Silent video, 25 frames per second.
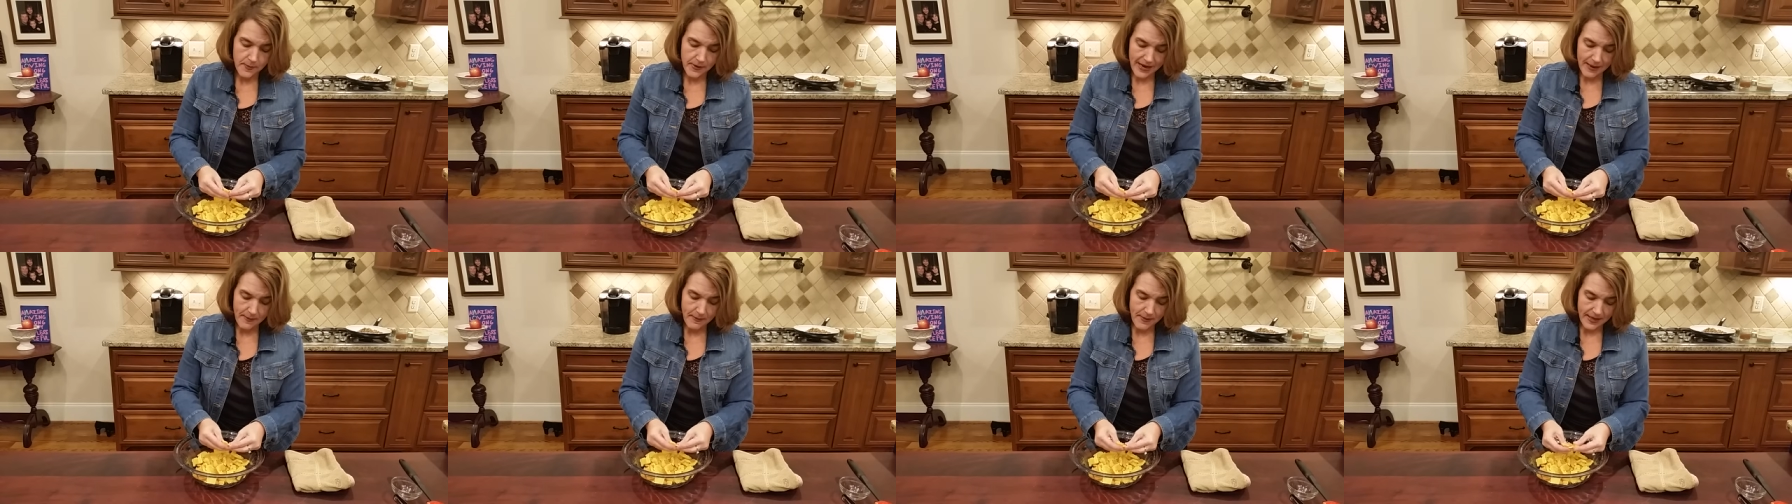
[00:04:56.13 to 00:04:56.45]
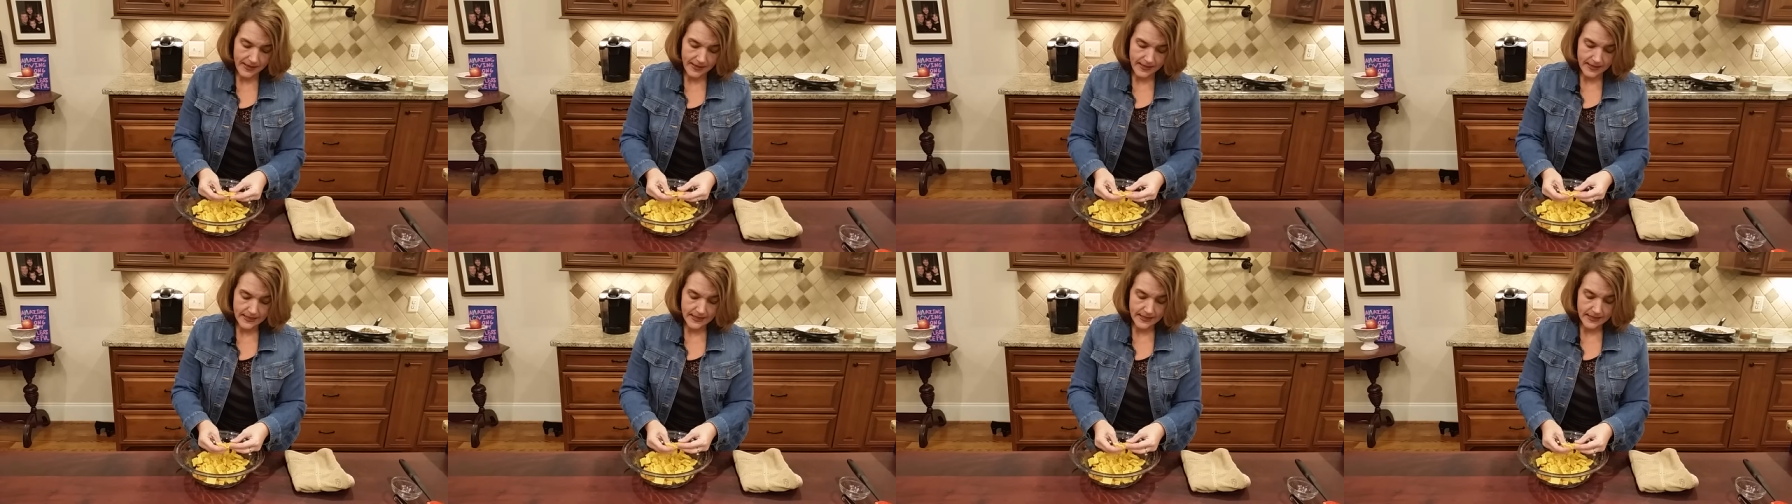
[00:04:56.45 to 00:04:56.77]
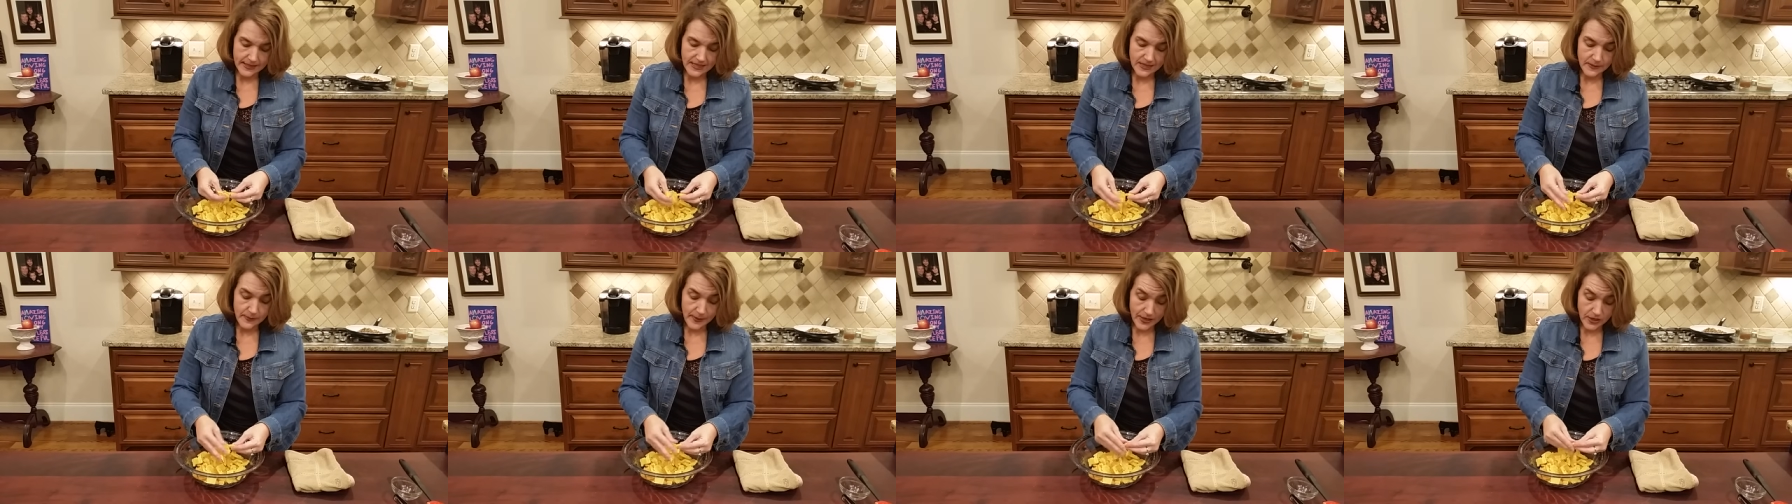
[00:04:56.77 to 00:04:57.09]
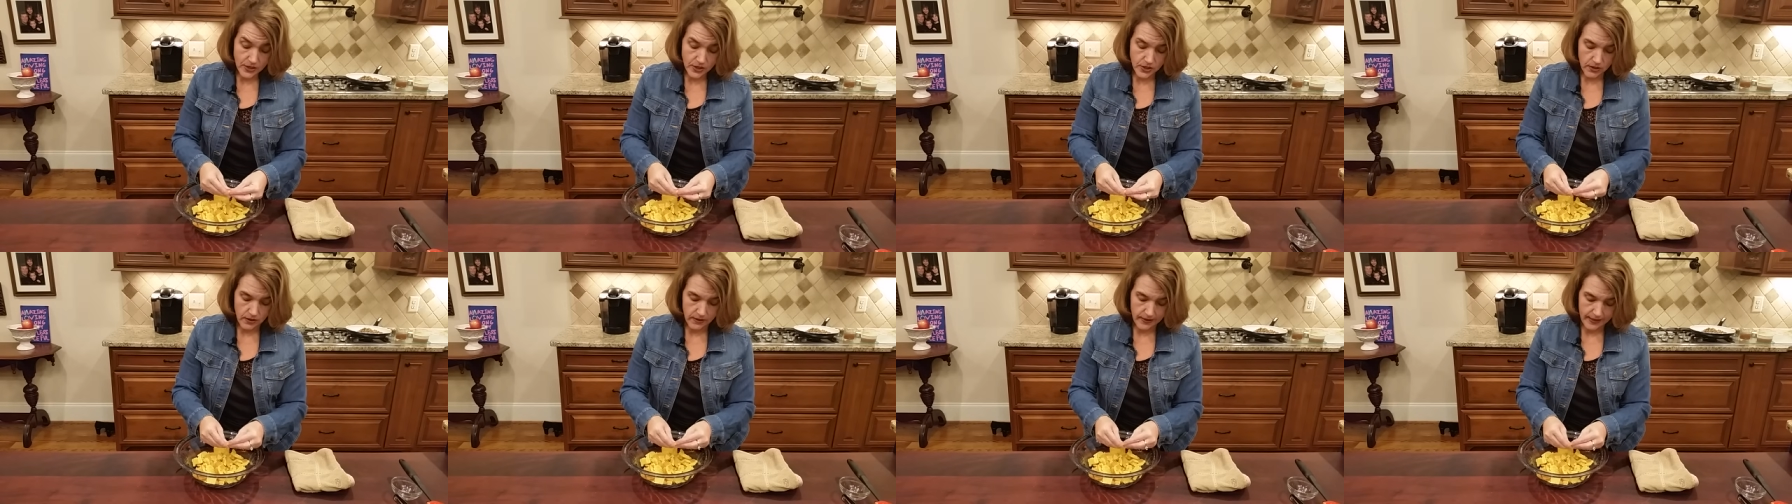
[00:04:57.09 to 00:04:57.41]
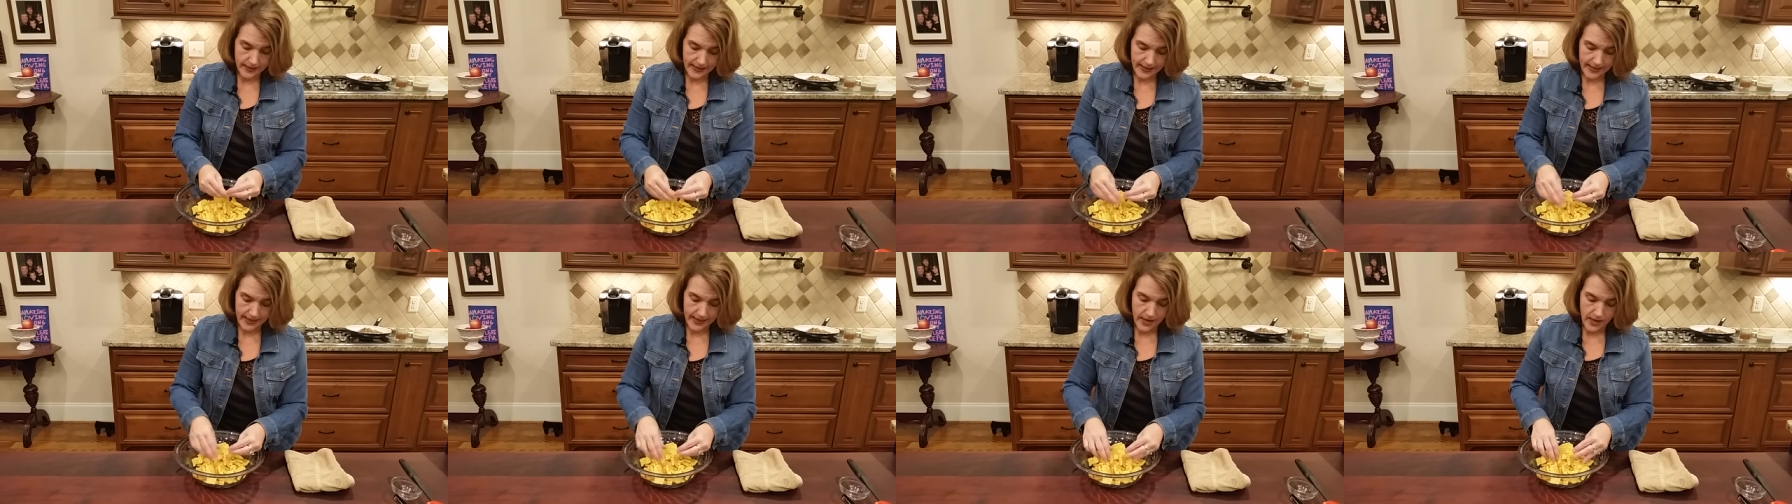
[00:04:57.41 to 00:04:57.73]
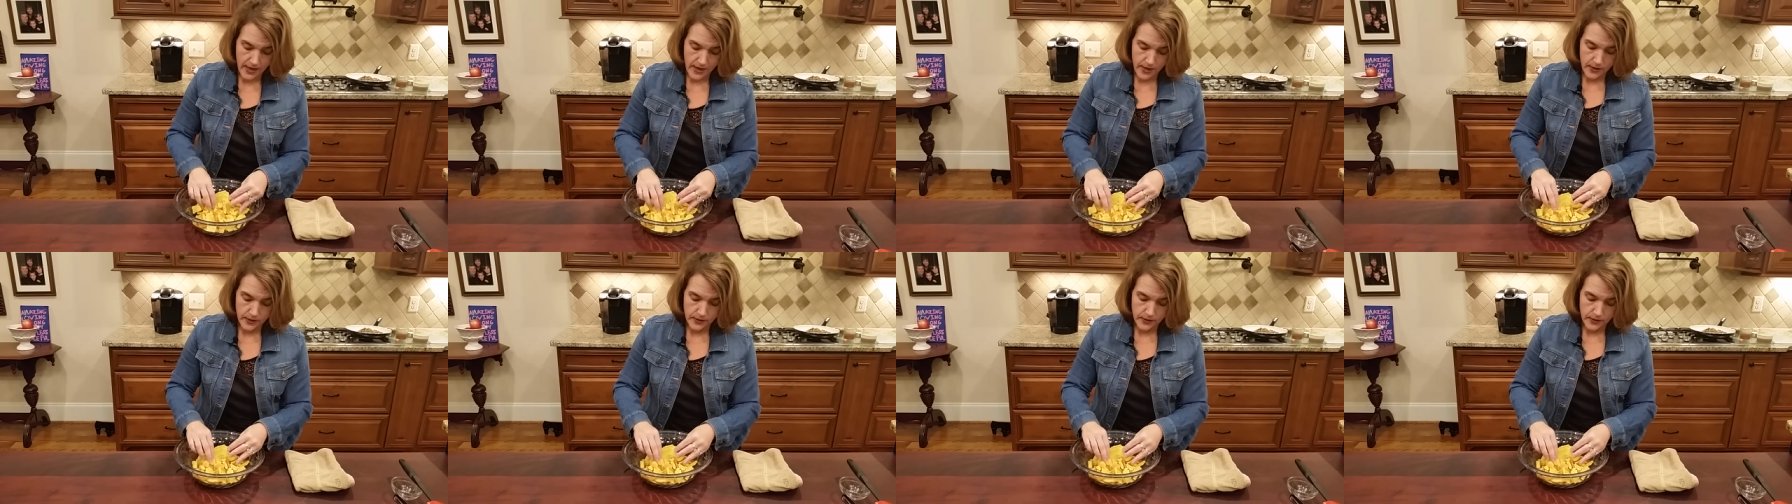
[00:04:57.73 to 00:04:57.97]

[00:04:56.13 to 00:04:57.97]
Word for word: But I made this especially